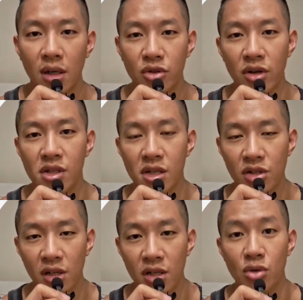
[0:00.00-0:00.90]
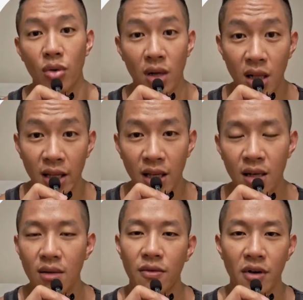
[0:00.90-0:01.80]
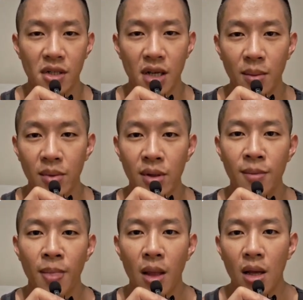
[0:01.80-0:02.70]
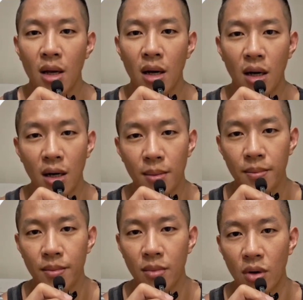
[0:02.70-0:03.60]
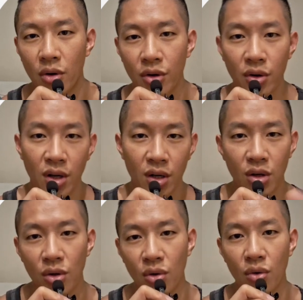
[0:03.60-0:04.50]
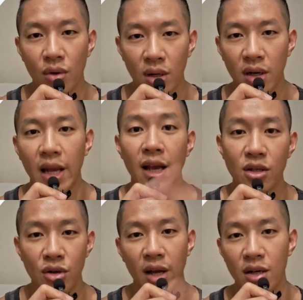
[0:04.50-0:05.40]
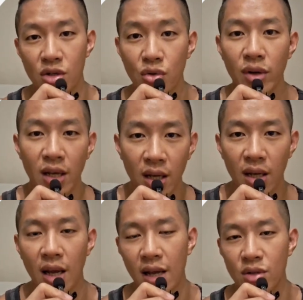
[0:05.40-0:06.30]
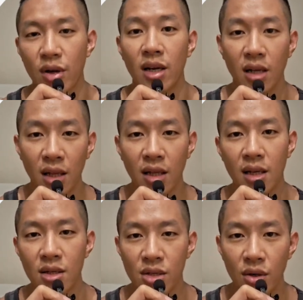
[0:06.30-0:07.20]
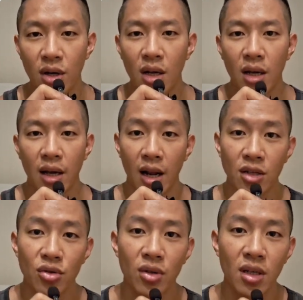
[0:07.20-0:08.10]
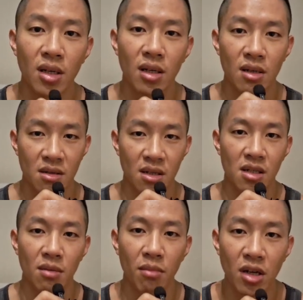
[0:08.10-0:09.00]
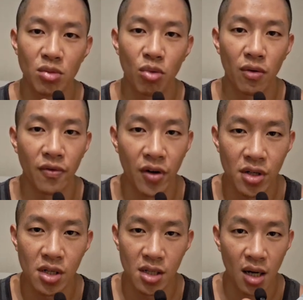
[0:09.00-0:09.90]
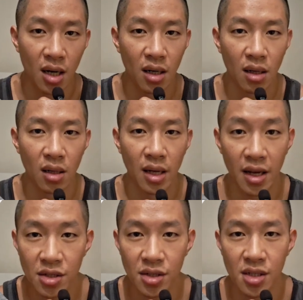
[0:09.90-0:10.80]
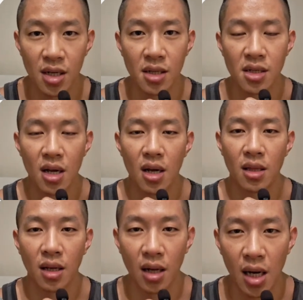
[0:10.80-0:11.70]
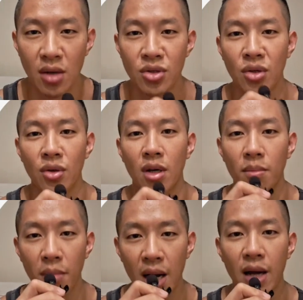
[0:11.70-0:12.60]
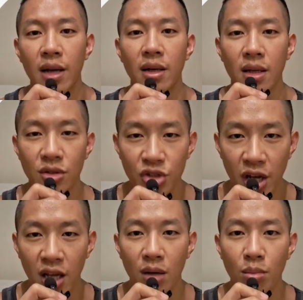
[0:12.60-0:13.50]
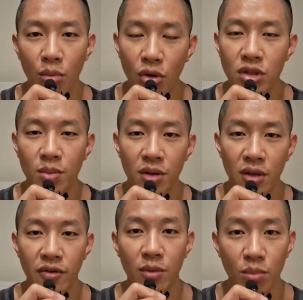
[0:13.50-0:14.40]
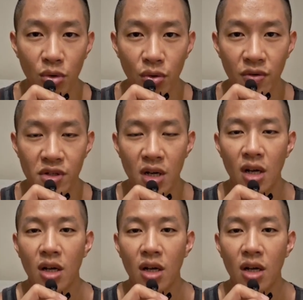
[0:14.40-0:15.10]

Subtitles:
transition into a clean, for example, or you can do a hand-to-hand swing, a hand-to-hand clean. So it actually is a much more versatile exercise that allows you to combine and chain multiple different moves